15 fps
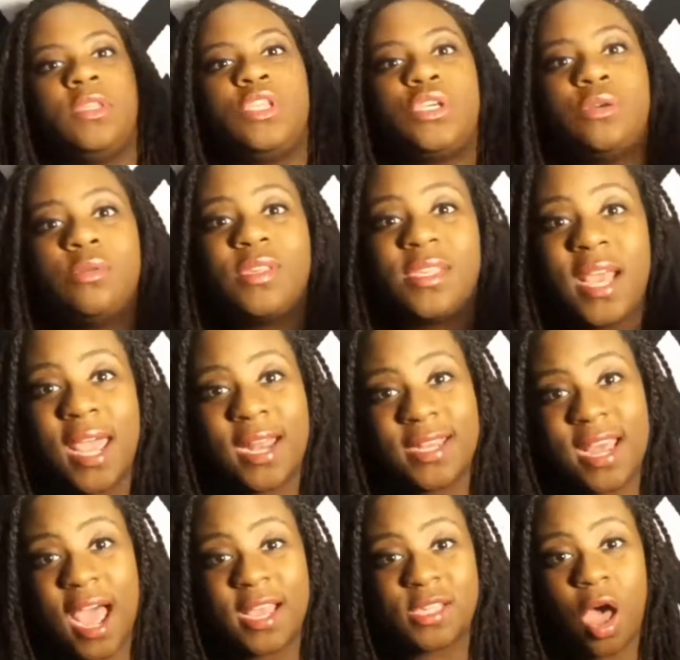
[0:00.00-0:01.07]
to
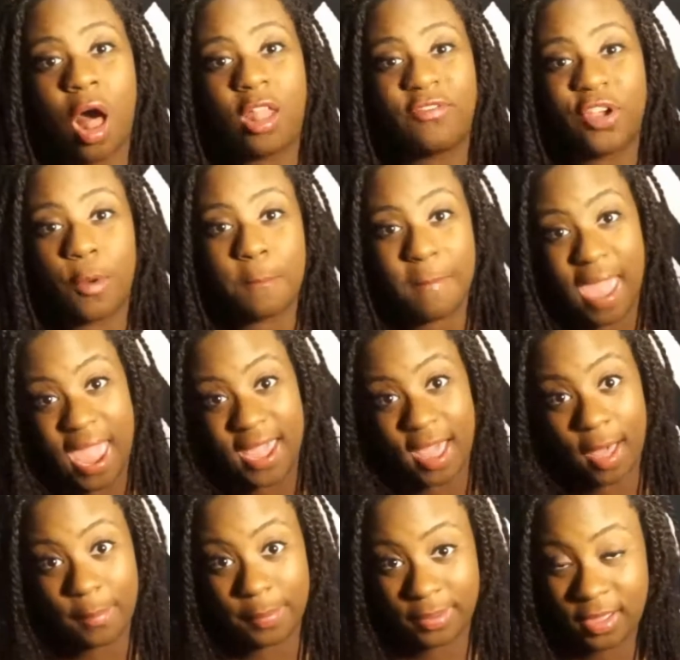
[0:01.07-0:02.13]
sanitize all of your
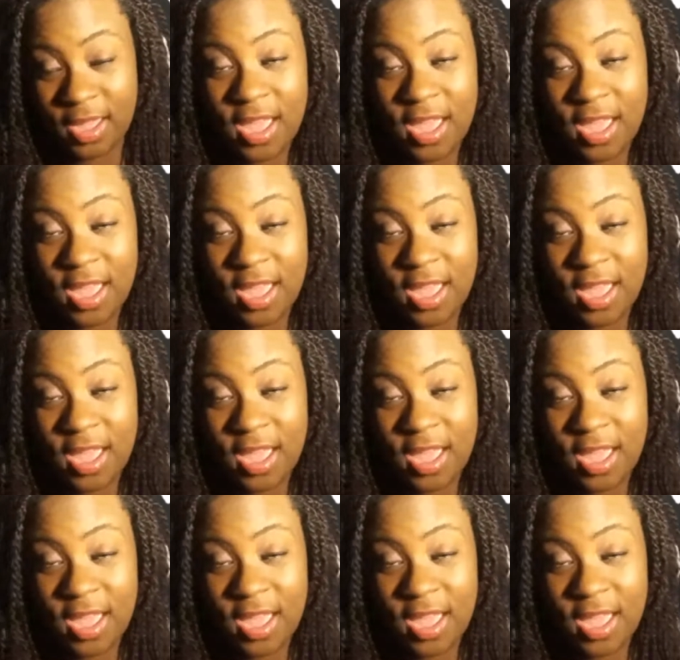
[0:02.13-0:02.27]
makeup.